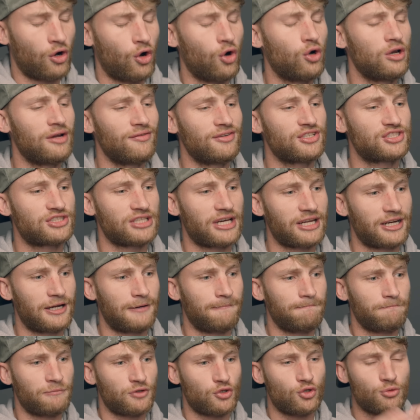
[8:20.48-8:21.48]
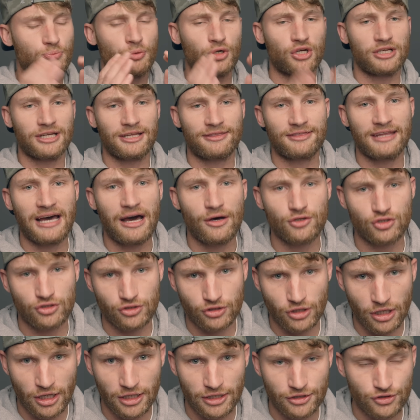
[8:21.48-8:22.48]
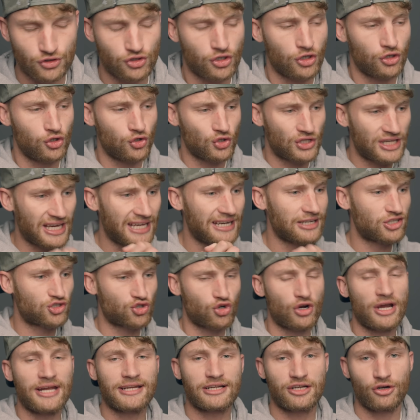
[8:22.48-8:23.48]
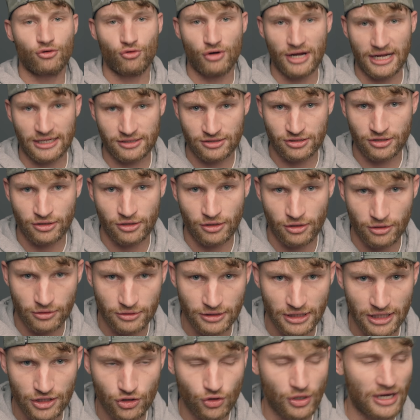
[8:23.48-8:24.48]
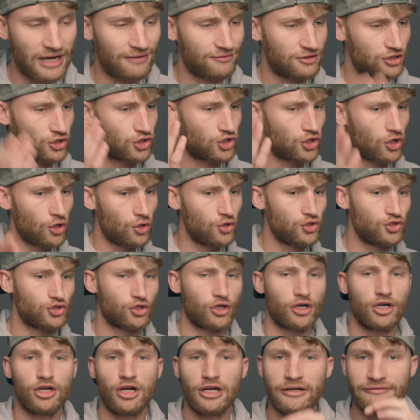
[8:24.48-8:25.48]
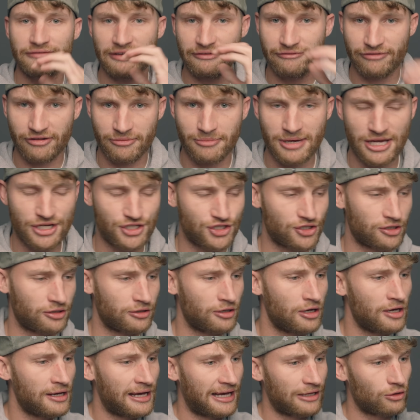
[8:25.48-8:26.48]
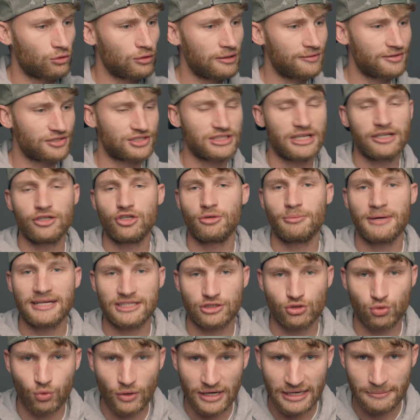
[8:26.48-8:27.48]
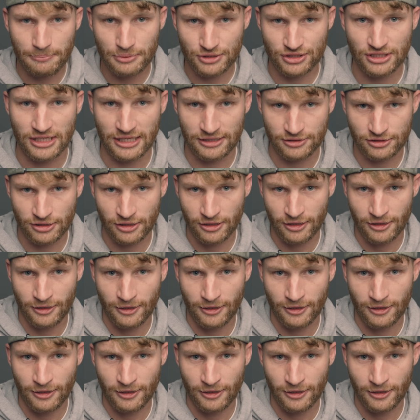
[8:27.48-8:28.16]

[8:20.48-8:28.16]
all of a sudden, you put in $1,000, you get a trade correct, okay? You have the shows, you've got a lot of information, and all of a sudden you make 20%.